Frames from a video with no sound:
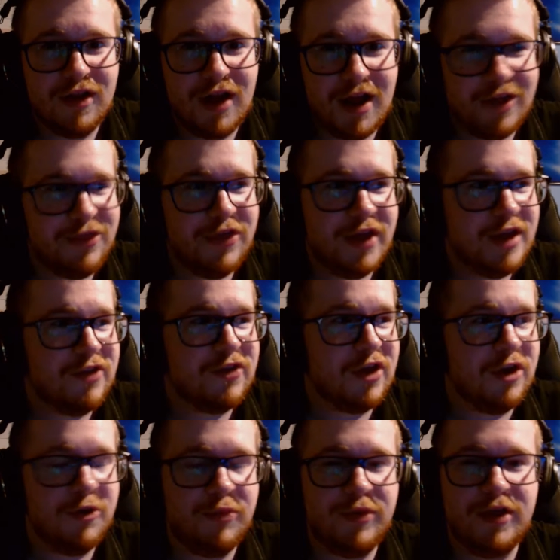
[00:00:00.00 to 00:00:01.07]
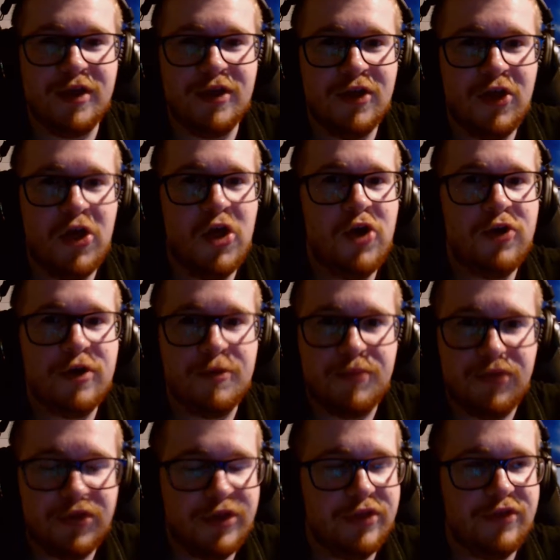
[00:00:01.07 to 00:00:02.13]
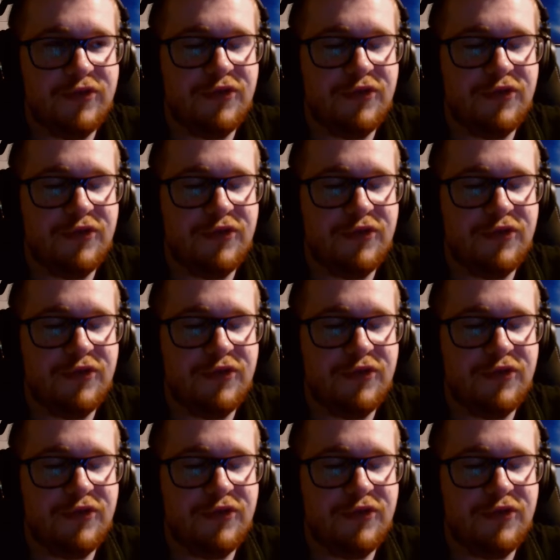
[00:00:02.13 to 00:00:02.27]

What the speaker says: I think it's going to be completely